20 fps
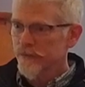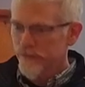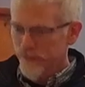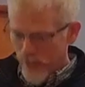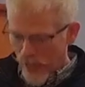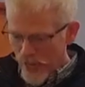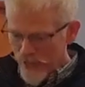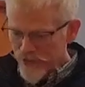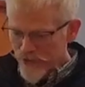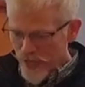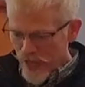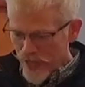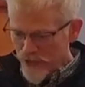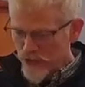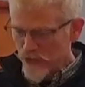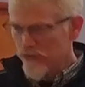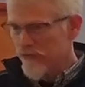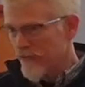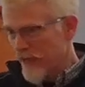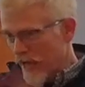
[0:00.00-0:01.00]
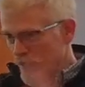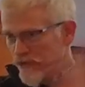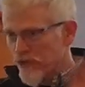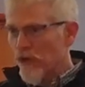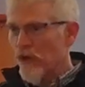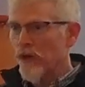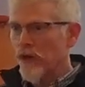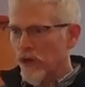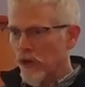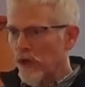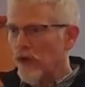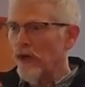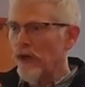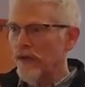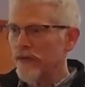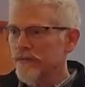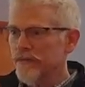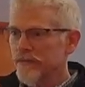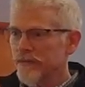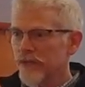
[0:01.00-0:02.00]
That's that's that's our
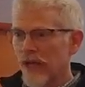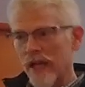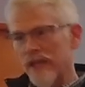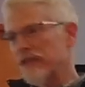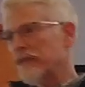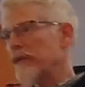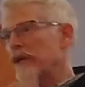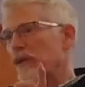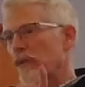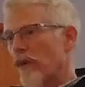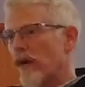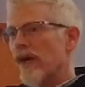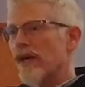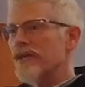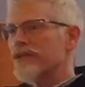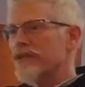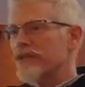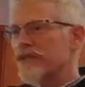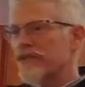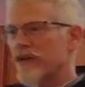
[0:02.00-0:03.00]
call. Not to be wise as